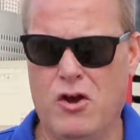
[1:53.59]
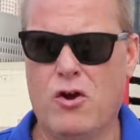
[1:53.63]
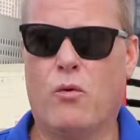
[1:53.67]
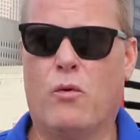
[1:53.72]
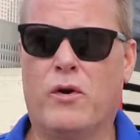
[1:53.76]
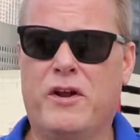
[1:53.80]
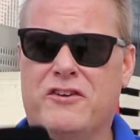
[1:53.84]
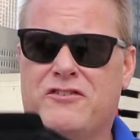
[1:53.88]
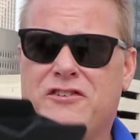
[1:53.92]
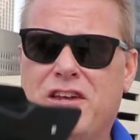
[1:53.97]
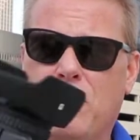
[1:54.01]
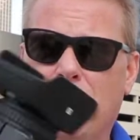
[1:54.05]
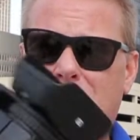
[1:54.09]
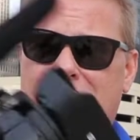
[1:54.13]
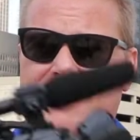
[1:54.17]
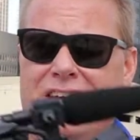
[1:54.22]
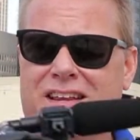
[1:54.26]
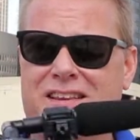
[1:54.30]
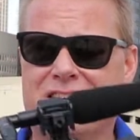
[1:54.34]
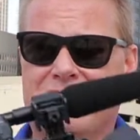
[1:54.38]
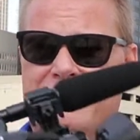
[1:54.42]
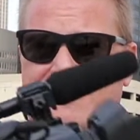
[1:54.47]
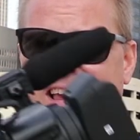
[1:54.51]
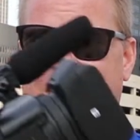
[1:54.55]
What do you say we
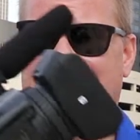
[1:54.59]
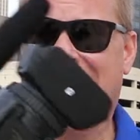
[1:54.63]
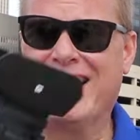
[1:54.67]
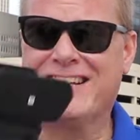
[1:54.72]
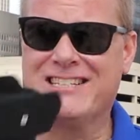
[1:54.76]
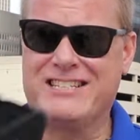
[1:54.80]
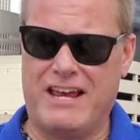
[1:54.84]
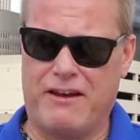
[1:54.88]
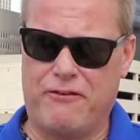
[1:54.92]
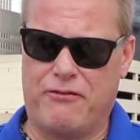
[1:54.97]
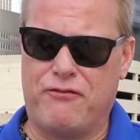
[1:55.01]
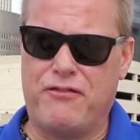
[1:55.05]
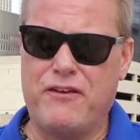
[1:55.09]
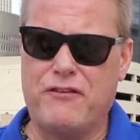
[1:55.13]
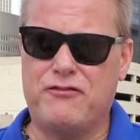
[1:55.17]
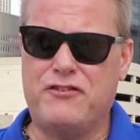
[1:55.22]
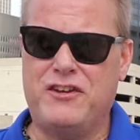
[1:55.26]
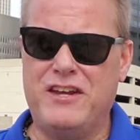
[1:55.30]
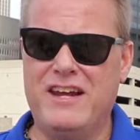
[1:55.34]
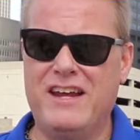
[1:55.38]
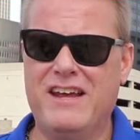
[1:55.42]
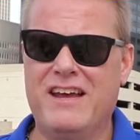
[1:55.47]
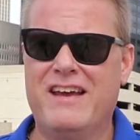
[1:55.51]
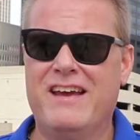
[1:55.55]
take this
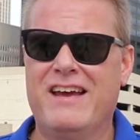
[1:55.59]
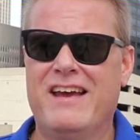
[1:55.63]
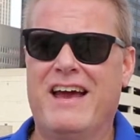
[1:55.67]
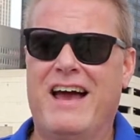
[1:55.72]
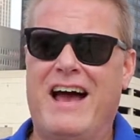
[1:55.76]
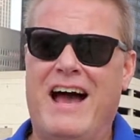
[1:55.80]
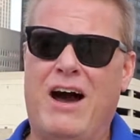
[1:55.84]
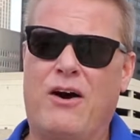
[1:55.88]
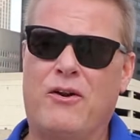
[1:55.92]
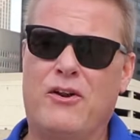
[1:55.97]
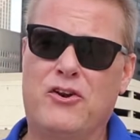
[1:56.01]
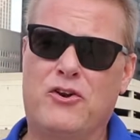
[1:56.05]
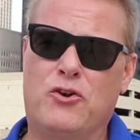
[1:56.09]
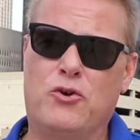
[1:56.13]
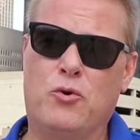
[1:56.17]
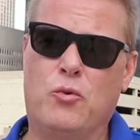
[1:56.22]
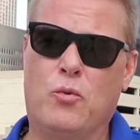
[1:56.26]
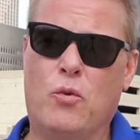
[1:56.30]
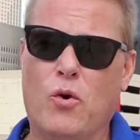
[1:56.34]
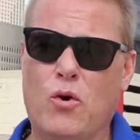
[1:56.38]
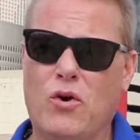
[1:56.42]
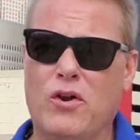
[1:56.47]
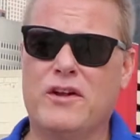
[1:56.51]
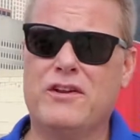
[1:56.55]
XA50 out into
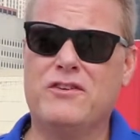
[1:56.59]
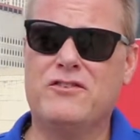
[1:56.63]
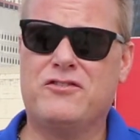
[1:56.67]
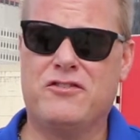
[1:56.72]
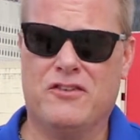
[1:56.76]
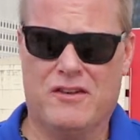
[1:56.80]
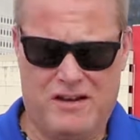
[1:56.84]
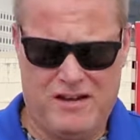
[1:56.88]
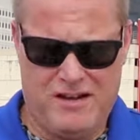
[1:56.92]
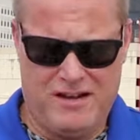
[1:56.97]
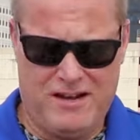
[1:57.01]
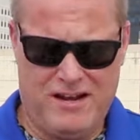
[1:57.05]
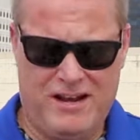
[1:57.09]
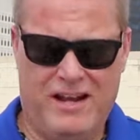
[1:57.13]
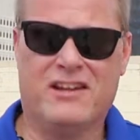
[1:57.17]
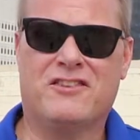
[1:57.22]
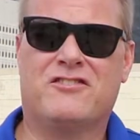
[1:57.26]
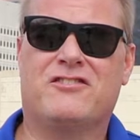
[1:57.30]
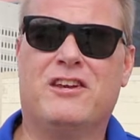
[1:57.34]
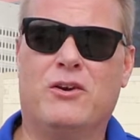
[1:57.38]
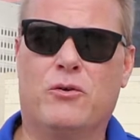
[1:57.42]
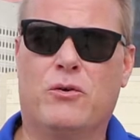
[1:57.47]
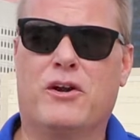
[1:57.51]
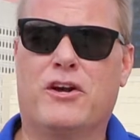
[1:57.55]
New Orleans
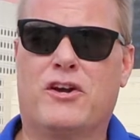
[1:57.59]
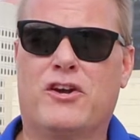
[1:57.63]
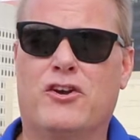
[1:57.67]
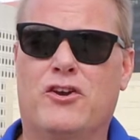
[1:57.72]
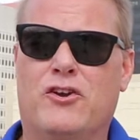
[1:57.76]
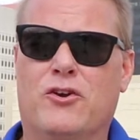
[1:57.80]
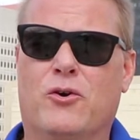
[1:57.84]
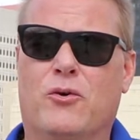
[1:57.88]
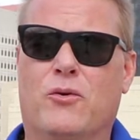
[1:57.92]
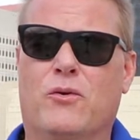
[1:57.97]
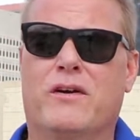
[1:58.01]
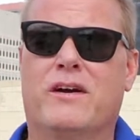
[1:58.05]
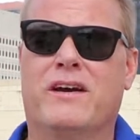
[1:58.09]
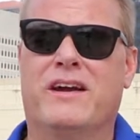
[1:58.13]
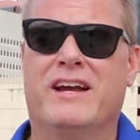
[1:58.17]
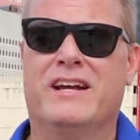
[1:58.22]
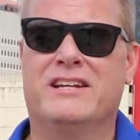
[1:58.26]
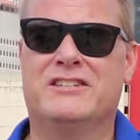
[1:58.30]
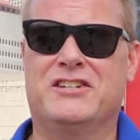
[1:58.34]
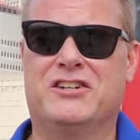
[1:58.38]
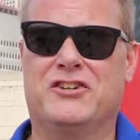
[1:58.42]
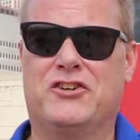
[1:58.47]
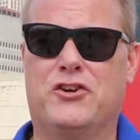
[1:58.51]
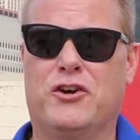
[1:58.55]
and see what it can do?
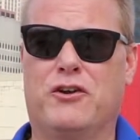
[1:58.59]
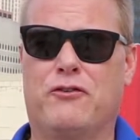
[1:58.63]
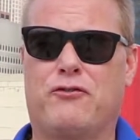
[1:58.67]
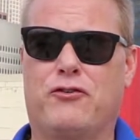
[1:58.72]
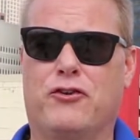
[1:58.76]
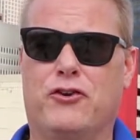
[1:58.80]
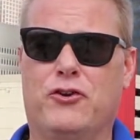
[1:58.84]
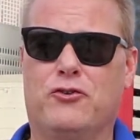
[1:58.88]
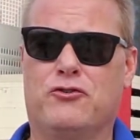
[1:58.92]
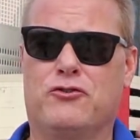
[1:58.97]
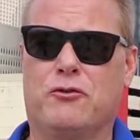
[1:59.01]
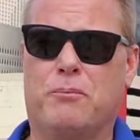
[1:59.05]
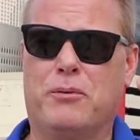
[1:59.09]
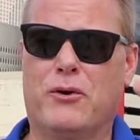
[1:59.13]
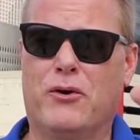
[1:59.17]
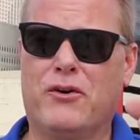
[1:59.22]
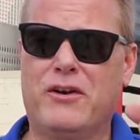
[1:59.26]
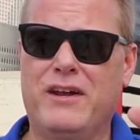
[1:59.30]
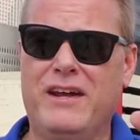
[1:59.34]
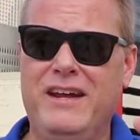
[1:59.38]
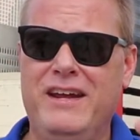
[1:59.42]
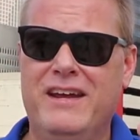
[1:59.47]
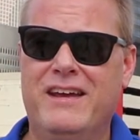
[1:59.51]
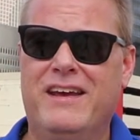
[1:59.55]
Is it good for
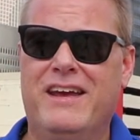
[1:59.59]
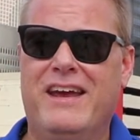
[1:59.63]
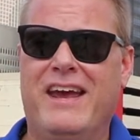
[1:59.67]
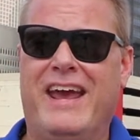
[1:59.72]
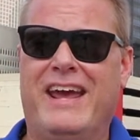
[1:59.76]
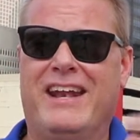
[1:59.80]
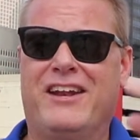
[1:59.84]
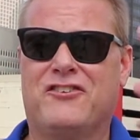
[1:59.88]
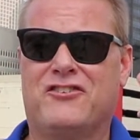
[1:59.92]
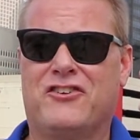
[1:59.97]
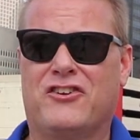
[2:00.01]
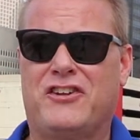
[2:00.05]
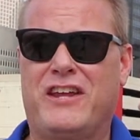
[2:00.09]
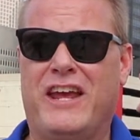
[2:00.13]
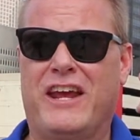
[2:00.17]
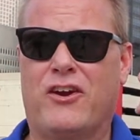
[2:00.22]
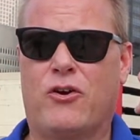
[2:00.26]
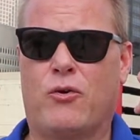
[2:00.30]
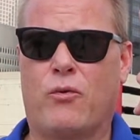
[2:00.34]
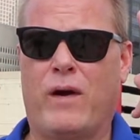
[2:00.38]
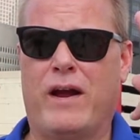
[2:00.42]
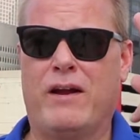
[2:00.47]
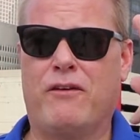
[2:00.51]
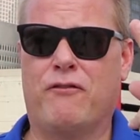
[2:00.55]
usability, and does it take
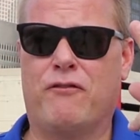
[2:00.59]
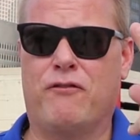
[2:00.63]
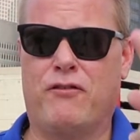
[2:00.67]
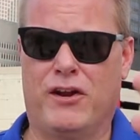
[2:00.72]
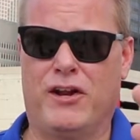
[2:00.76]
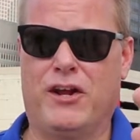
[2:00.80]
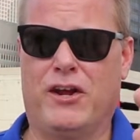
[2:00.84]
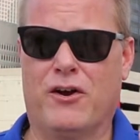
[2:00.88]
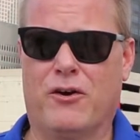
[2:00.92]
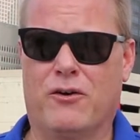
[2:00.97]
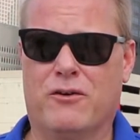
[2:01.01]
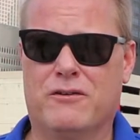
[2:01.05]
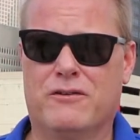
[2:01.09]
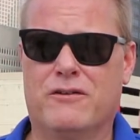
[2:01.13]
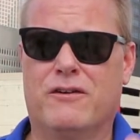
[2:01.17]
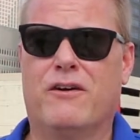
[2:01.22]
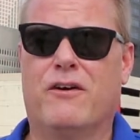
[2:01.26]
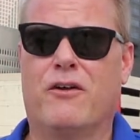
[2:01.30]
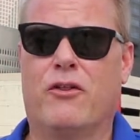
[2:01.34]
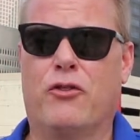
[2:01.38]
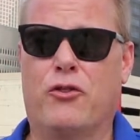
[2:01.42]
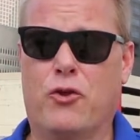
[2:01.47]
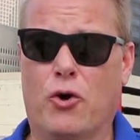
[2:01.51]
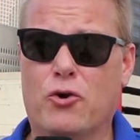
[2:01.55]
great video?
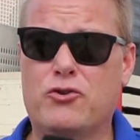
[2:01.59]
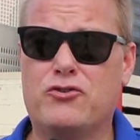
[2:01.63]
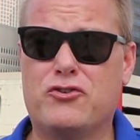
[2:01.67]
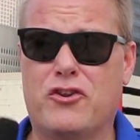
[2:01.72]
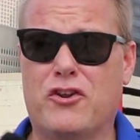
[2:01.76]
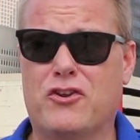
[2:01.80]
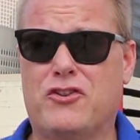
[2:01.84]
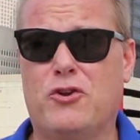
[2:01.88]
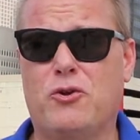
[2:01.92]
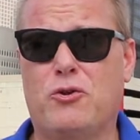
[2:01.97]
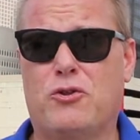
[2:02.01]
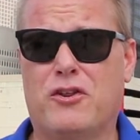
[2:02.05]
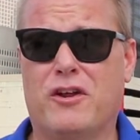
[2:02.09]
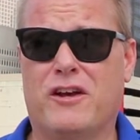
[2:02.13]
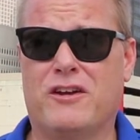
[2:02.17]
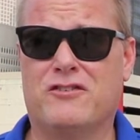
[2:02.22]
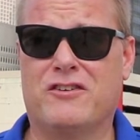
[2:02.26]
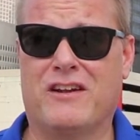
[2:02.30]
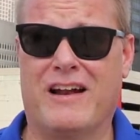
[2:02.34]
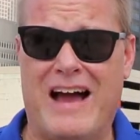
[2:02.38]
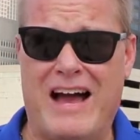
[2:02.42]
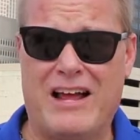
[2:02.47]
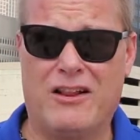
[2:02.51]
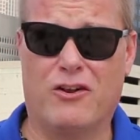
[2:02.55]
Those are the 2
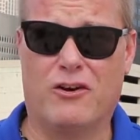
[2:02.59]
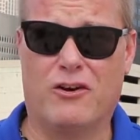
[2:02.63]
things that I